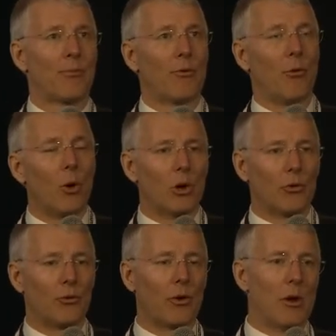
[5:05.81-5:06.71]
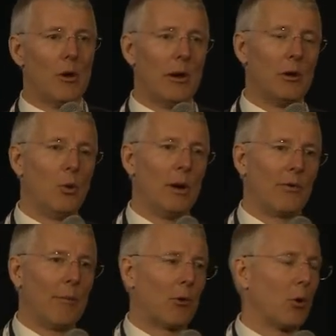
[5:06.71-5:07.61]
focused in doing
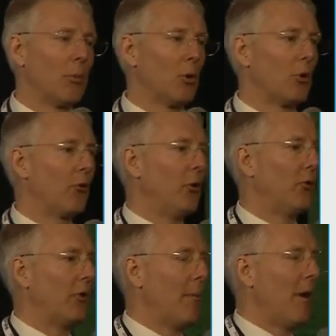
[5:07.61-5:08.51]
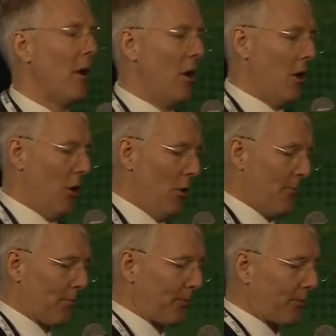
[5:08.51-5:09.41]
some computer system
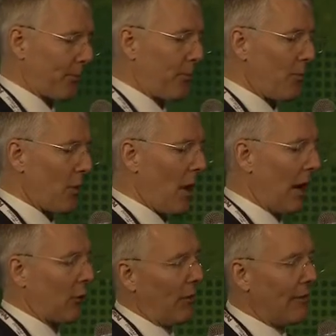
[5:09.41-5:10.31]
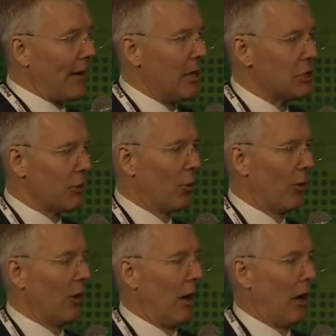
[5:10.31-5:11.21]
accreditation
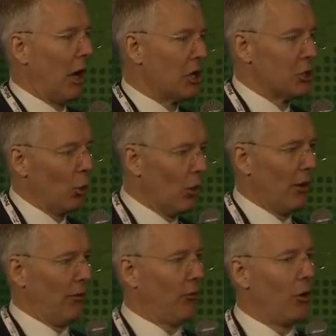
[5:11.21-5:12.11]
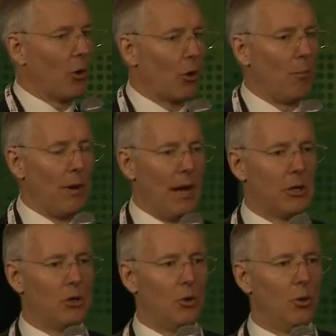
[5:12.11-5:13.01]
or assurance compared
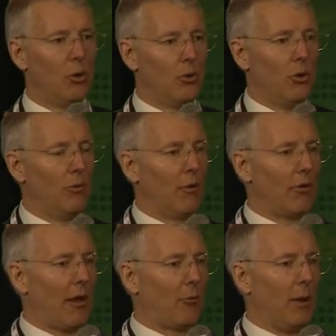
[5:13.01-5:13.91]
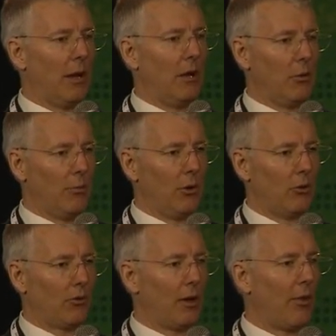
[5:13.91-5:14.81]
to what has been in the
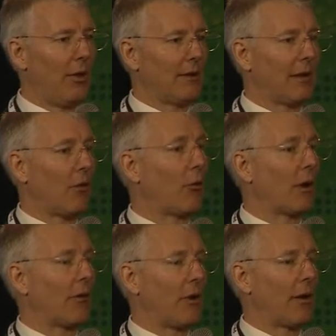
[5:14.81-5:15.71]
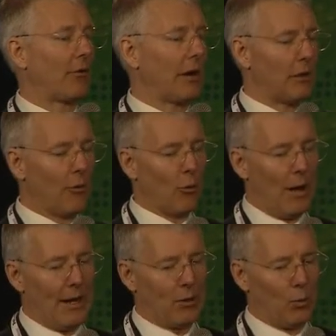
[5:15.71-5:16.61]
past. And I think that is exactly the
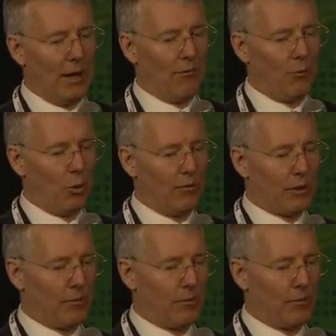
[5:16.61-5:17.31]
right way forward.